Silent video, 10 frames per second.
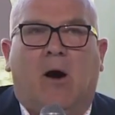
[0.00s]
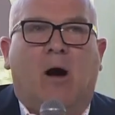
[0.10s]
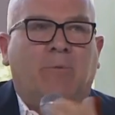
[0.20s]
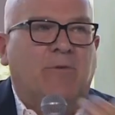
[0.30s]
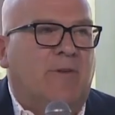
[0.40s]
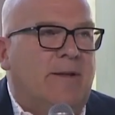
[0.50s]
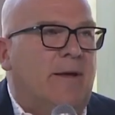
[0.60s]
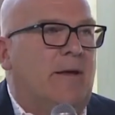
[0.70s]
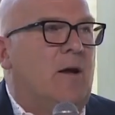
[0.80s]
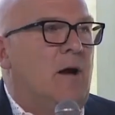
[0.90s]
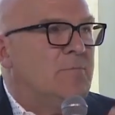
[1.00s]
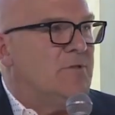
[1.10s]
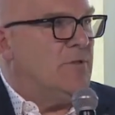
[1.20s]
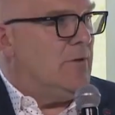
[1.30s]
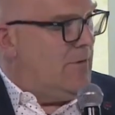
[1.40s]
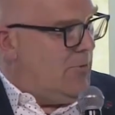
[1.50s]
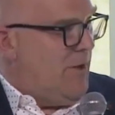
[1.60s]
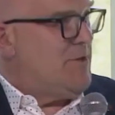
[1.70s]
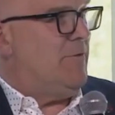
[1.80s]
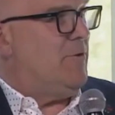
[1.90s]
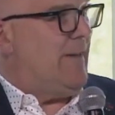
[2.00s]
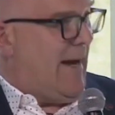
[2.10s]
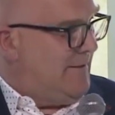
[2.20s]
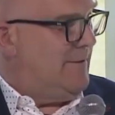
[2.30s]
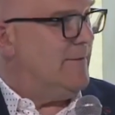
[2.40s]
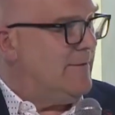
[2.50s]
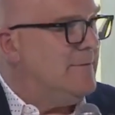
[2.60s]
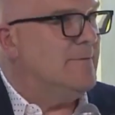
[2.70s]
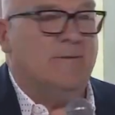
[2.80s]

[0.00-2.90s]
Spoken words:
obviously comes the question of the taxes.